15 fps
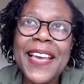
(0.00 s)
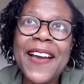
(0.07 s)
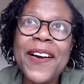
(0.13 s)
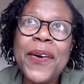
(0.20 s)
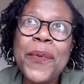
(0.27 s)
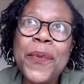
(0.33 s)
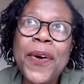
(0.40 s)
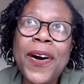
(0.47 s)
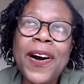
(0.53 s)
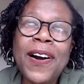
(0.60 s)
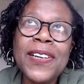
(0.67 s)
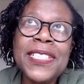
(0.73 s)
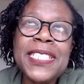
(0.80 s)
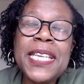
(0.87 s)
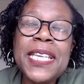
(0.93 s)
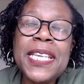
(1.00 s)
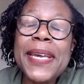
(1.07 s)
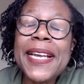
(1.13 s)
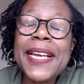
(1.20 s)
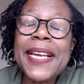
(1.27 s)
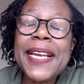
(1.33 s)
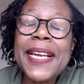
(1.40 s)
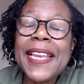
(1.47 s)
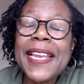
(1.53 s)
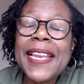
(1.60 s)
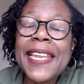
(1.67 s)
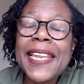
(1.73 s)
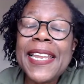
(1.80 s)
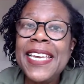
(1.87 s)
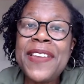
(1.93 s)
what are
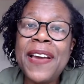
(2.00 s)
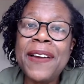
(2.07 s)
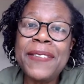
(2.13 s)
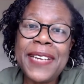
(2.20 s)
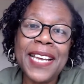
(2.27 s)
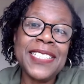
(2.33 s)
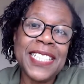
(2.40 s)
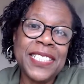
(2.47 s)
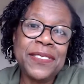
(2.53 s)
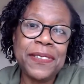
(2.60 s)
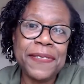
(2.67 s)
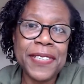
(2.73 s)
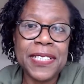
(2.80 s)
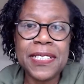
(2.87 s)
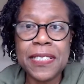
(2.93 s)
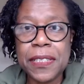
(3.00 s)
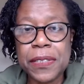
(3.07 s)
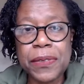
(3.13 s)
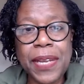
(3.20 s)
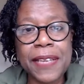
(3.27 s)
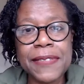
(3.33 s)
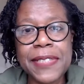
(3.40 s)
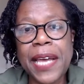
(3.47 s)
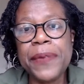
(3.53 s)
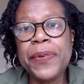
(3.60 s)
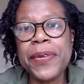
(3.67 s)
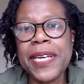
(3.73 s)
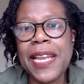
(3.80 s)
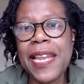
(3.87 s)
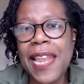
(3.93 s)
typically known as introverted
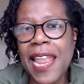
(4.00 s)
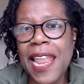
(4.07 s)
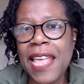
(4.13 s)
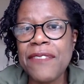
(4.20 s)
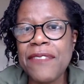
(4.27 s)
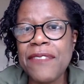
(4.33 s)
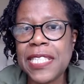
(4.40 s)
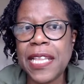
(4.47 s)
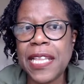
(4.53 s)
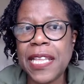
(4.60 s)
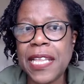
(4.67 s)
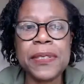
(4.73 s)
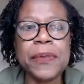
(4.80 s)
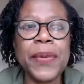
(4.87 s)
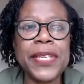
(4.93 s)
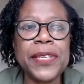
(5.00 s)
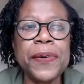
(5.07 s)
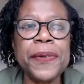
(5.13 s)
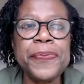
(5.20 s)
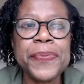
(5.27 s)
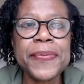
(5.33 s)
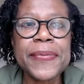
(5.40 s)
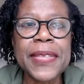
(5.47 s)
strengths, how you can leverage those when you're